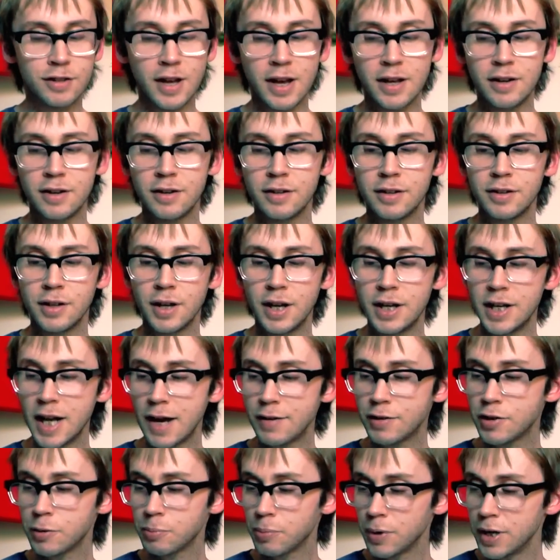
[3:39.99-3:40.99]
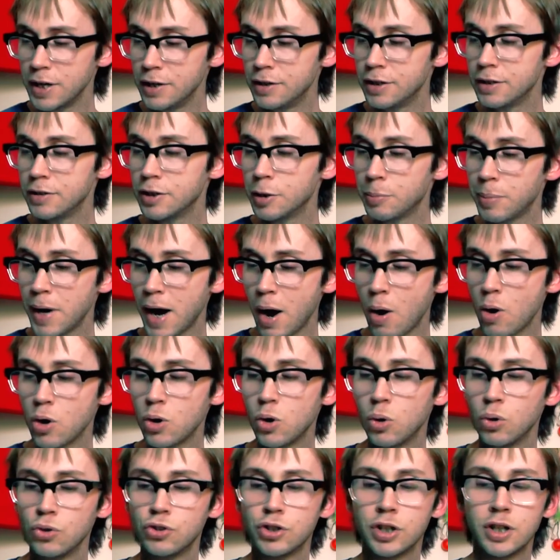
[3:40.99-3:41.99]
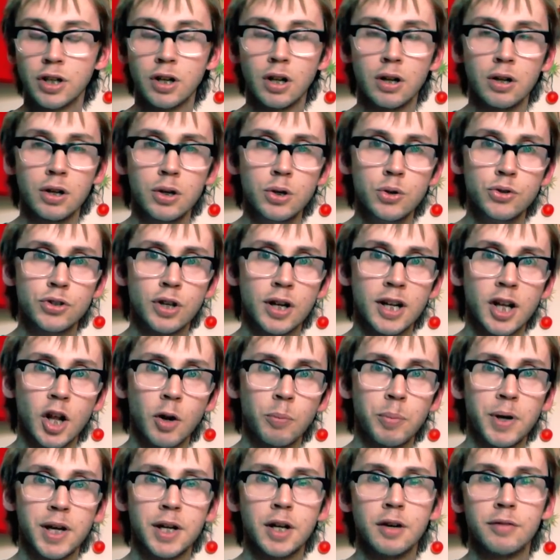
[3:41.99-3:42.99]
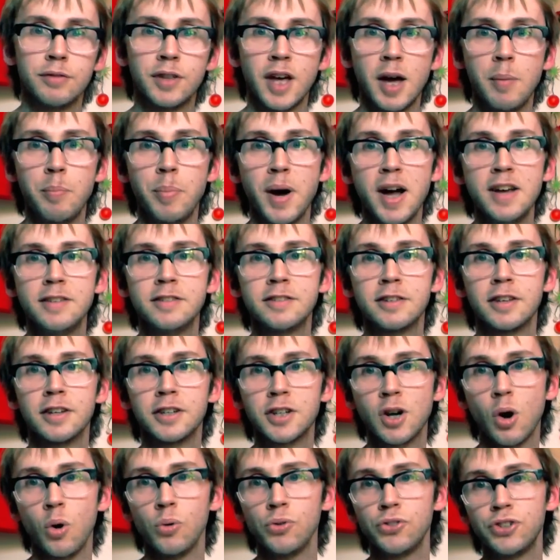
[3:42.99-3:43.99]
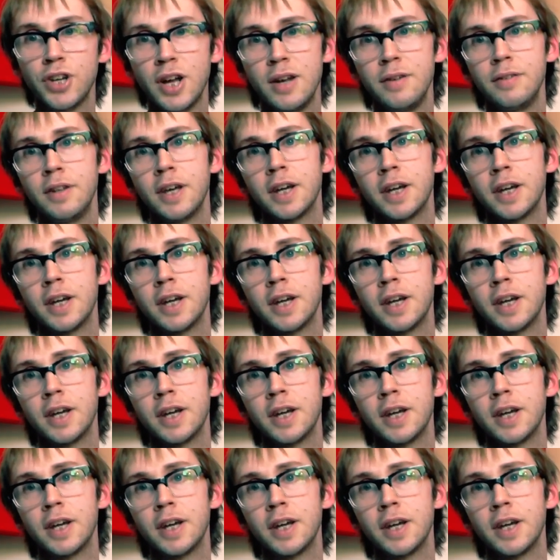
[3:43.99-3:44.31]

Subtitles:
then inevitably the power chords are going to lose a little bit of their bass content.